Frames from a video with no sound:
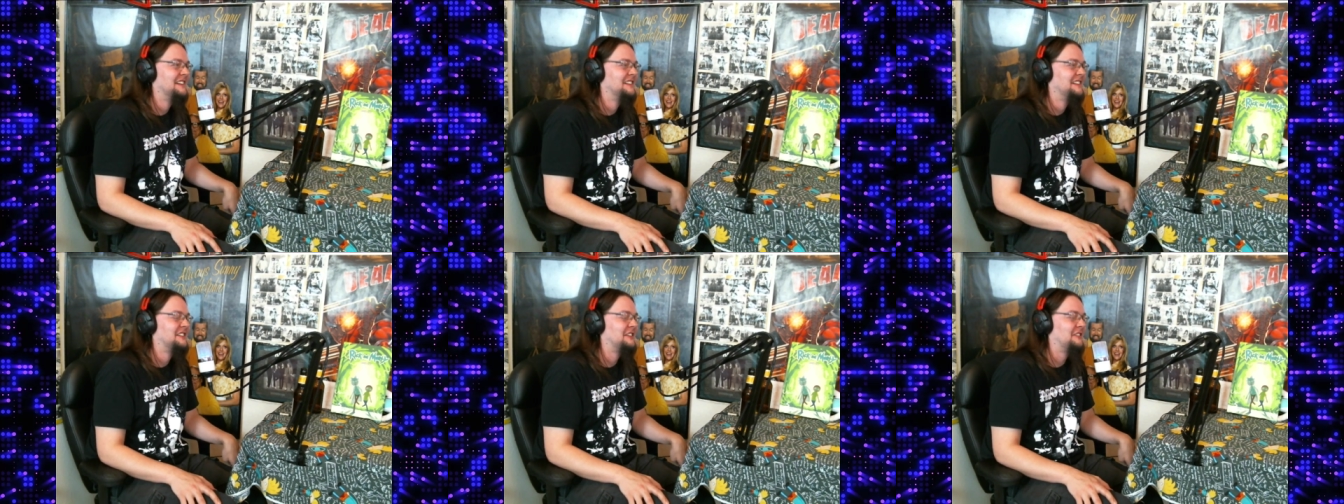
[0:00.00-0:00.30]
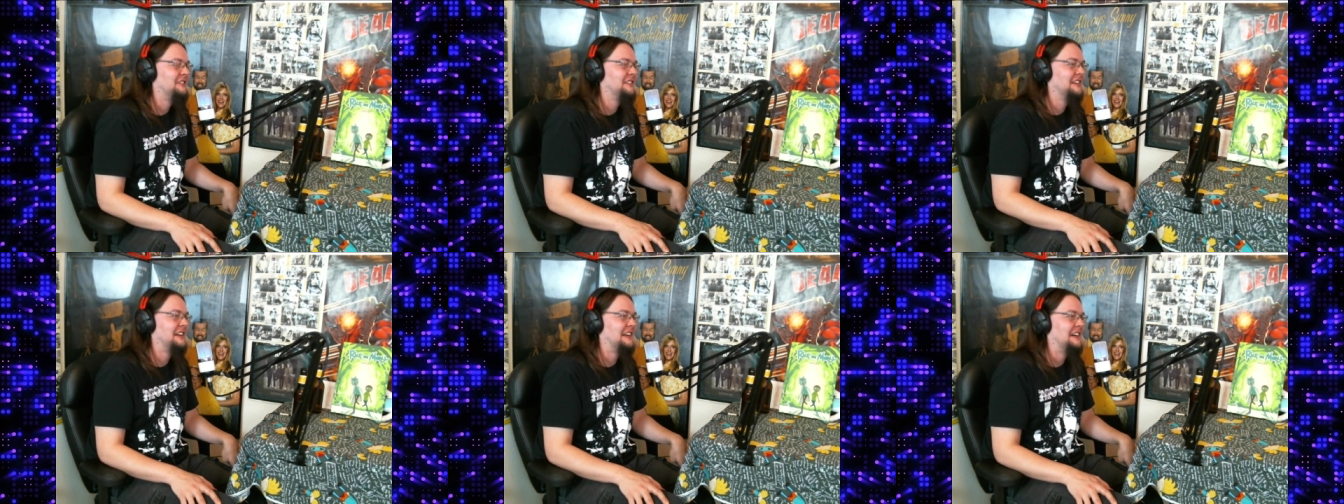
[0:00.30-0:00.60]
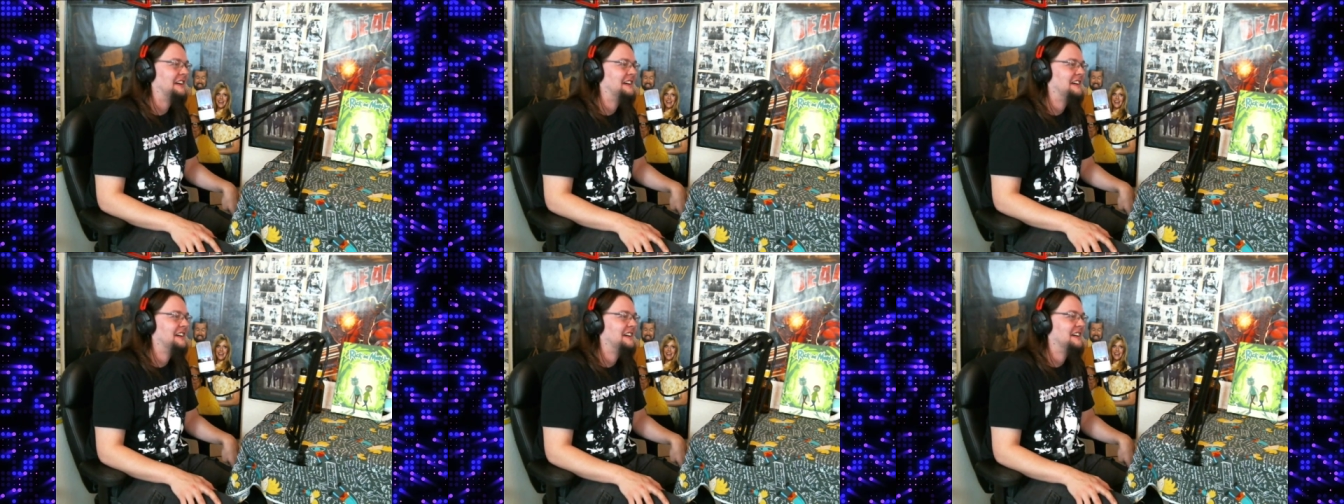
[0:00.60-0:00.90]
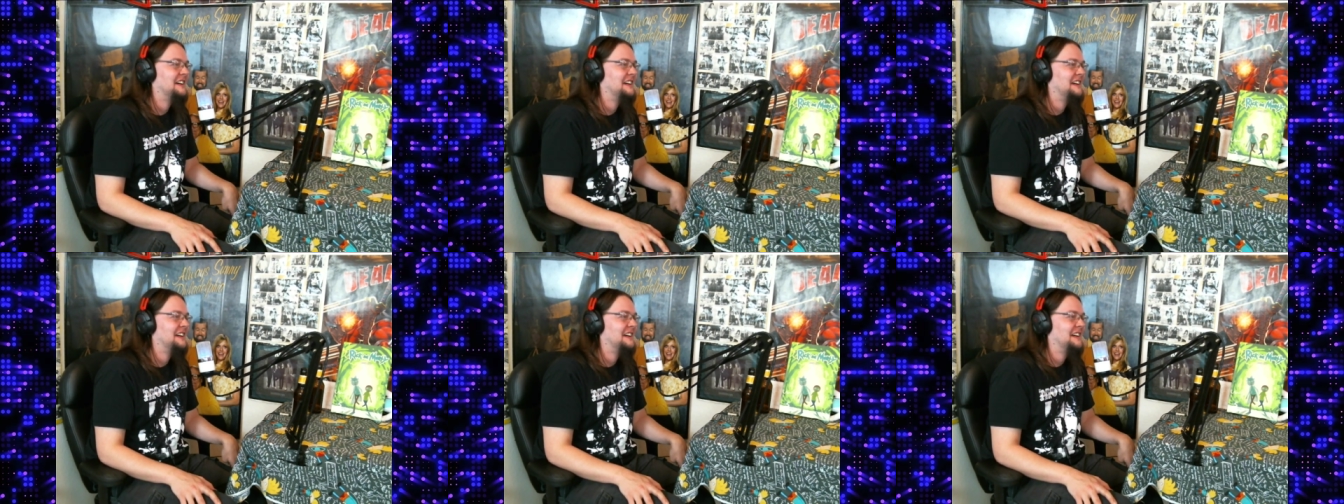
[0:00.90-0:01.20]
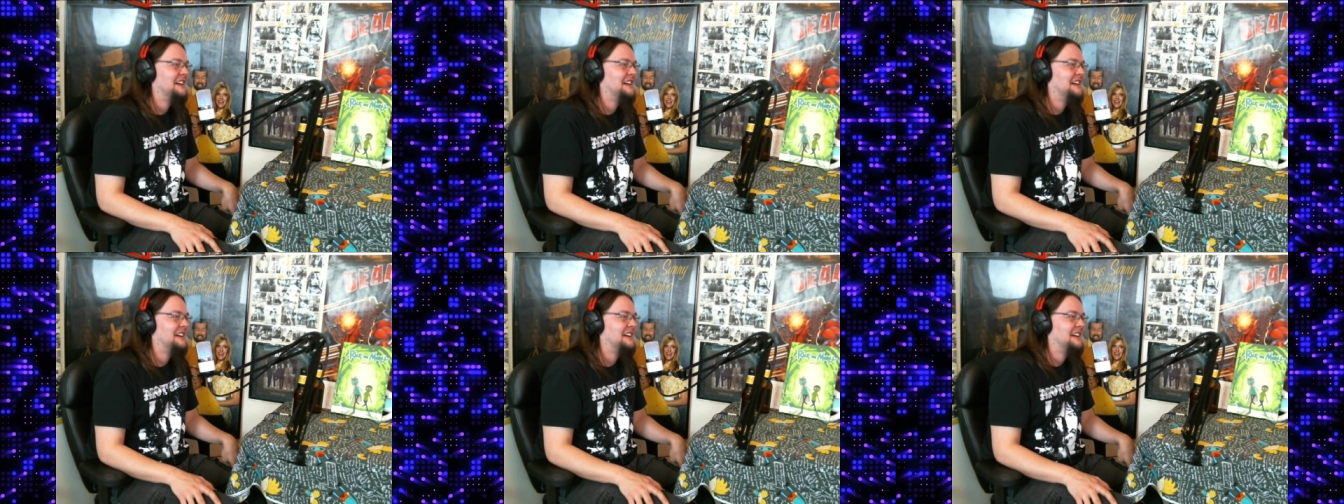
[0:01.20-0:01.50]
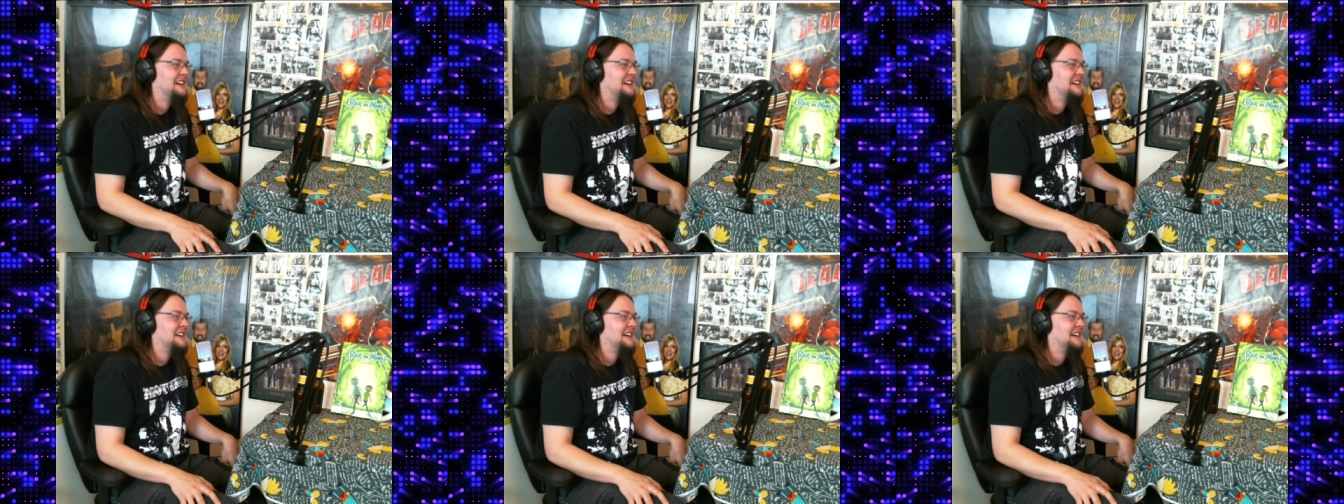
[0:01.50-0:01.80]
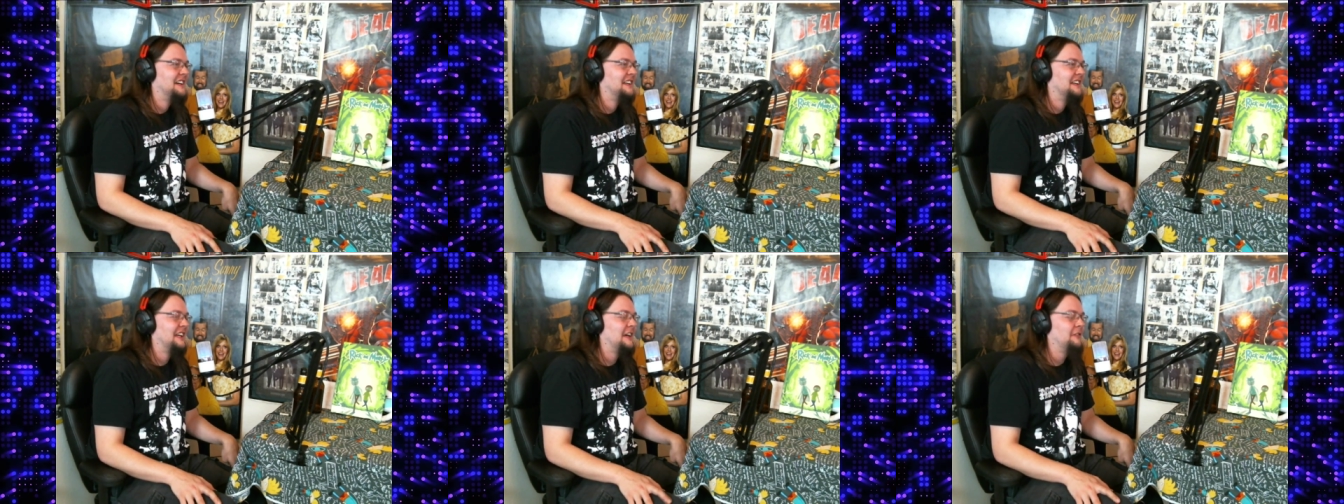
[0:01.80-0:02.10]
Totally
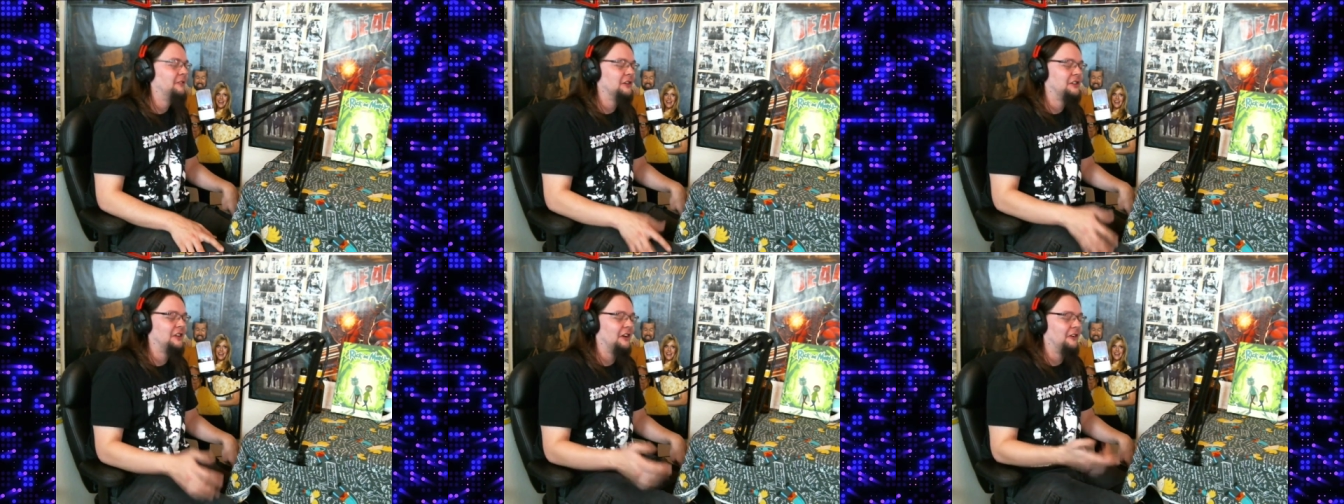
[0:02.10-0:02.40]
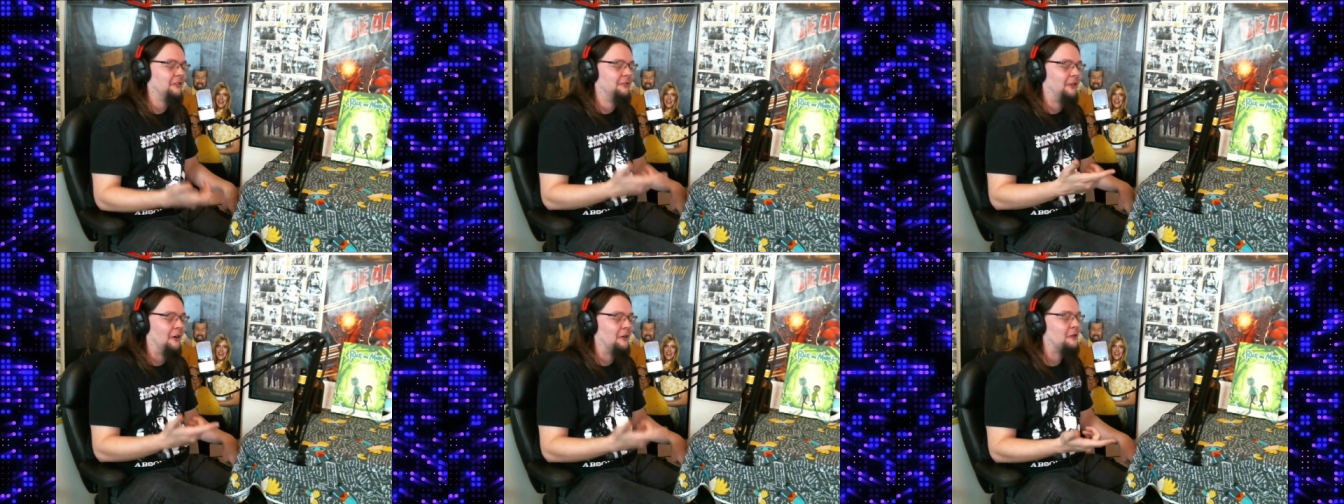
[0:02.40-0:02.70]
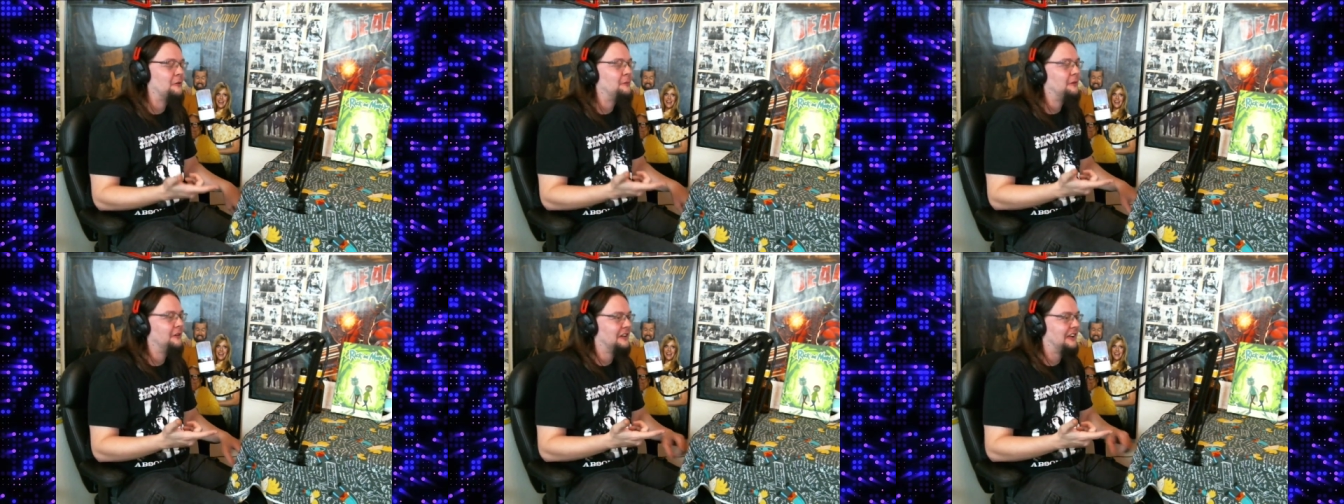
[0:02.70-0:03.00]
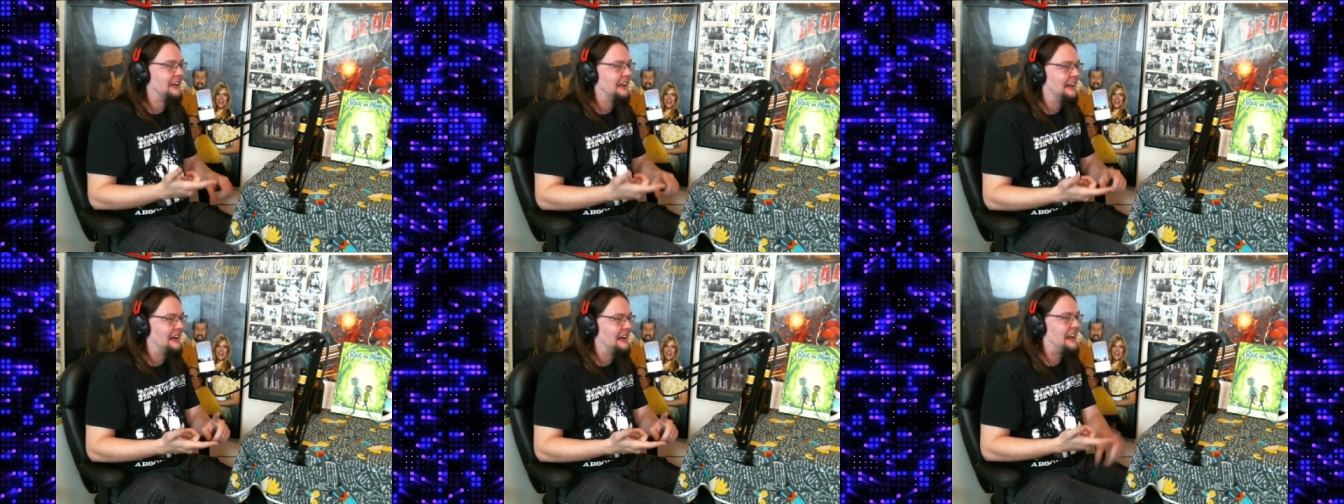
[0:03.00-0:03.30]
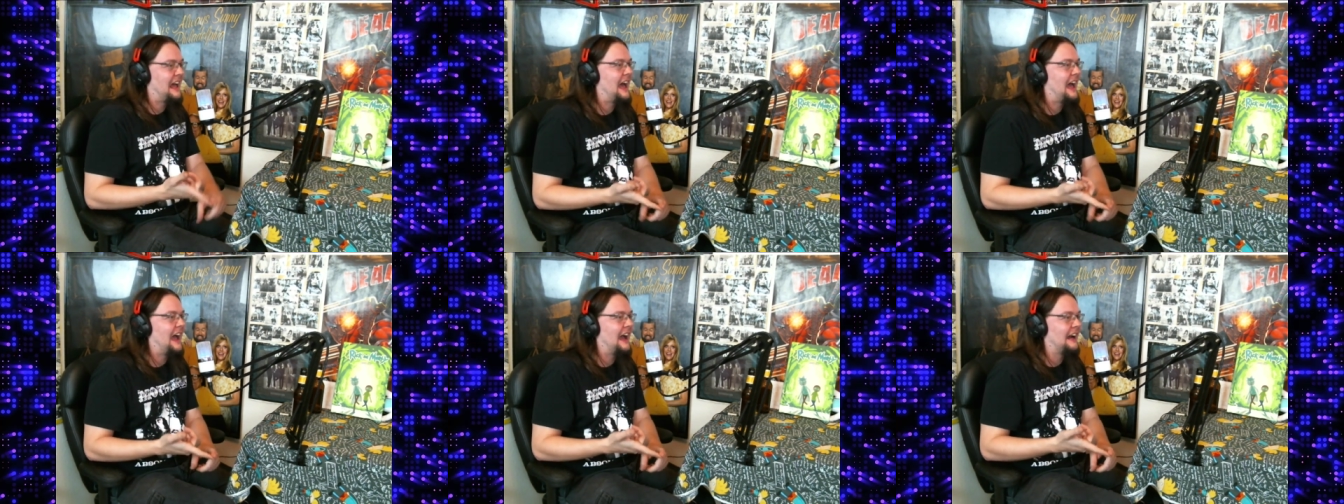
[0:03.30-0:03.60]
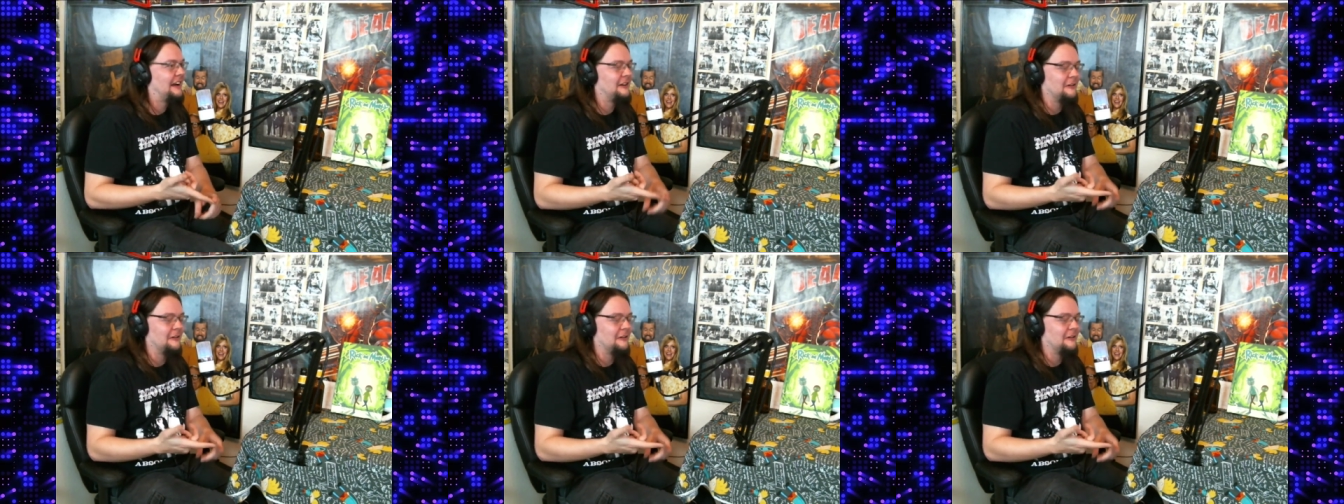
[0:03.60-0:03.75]
leave yourself vulnerable to get attacked